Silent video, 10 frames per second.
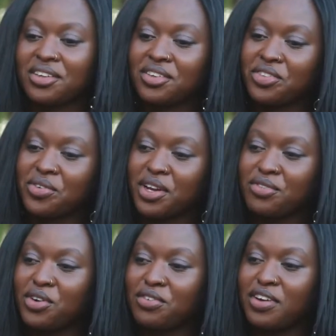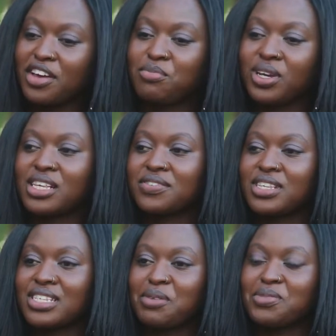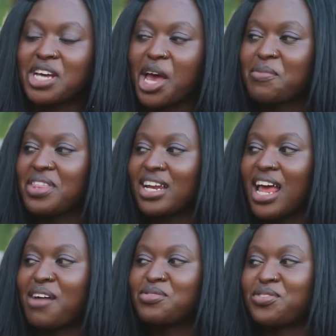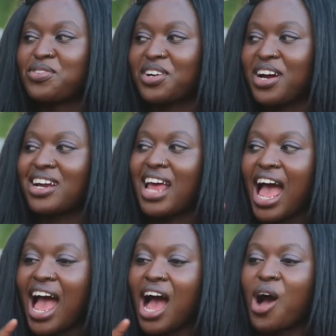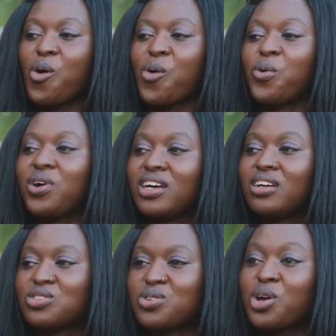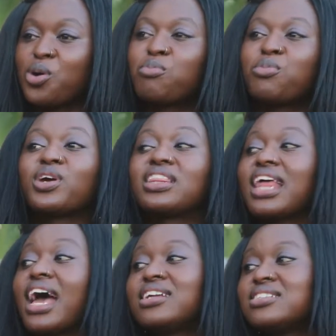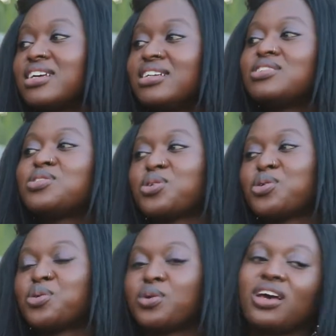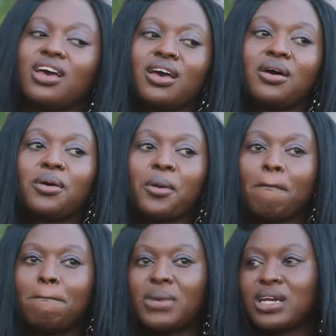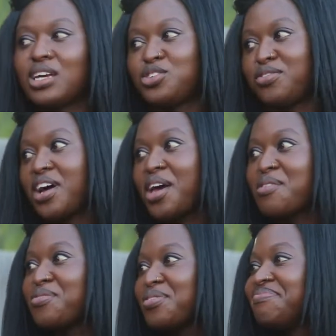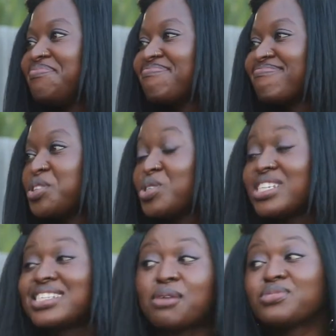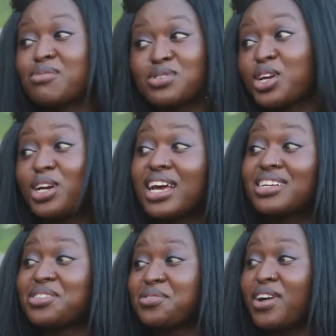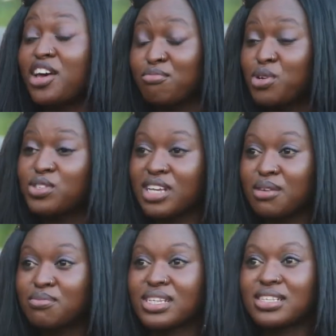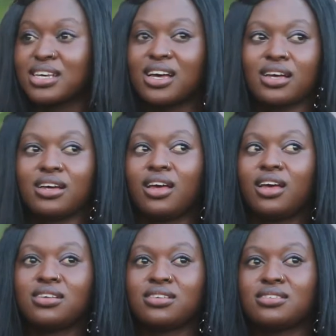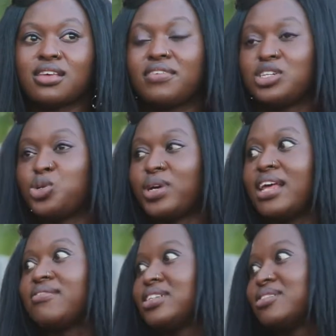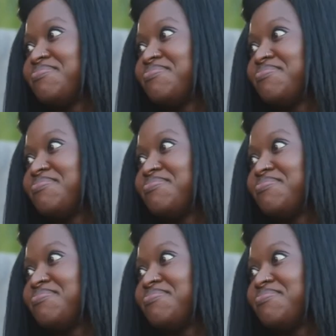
3, 4, 5 bookings for the same time, and then I have to figure out how to incorporate that into my 9 to 5. Yeah. Which is sometimes not a 9 to 5. Most times it's a 7 to 11.